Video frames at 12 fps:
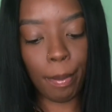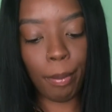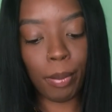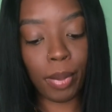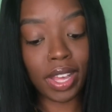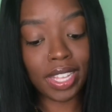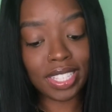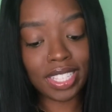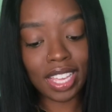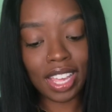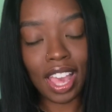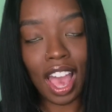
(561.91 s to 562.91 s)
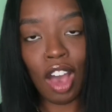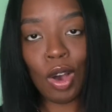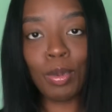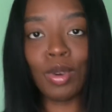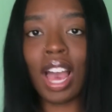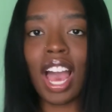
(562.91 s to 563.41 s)
But I hope you
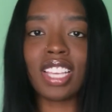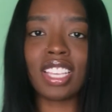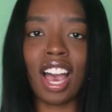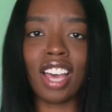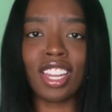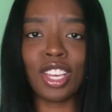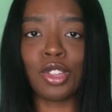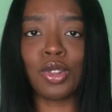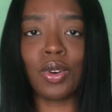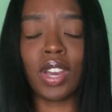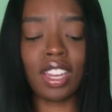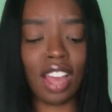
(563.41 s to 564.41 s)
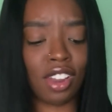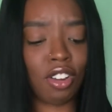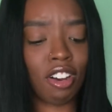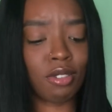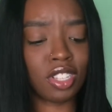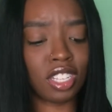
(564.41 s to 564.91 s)
guys kind of enjoyed. I know I
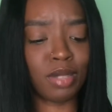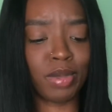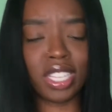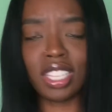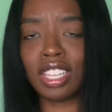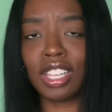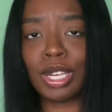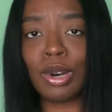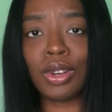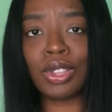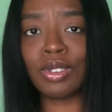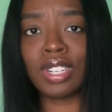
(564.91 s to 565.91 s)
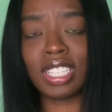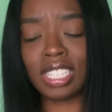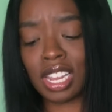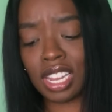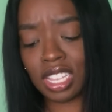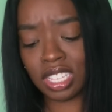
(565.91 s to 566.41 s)
was just basically going through the
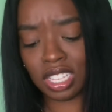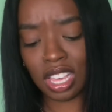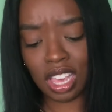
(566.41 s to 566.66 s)
settings.